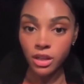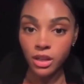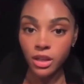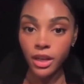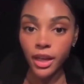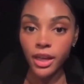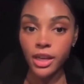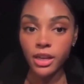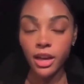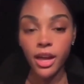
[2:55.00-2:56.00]

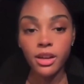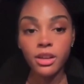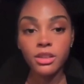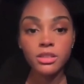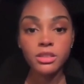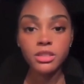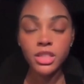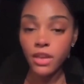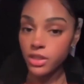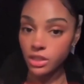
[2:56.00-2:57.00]
And
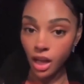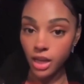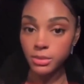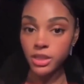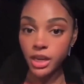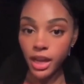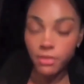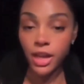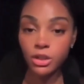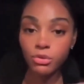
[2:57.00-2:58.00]
seven times today, I've
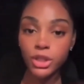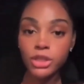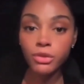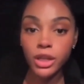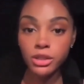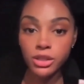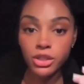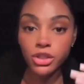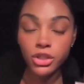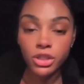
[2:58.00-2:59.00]
had to redirect her to
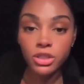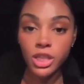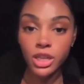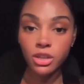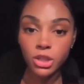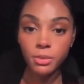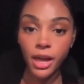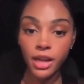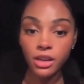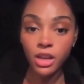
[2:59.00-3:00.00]
just sit in her spot.
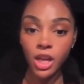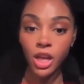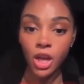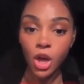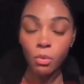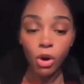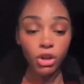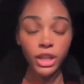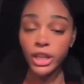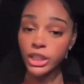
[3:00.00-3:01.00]
Well,
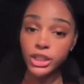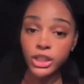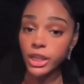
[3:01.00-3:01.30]
clearly she didn't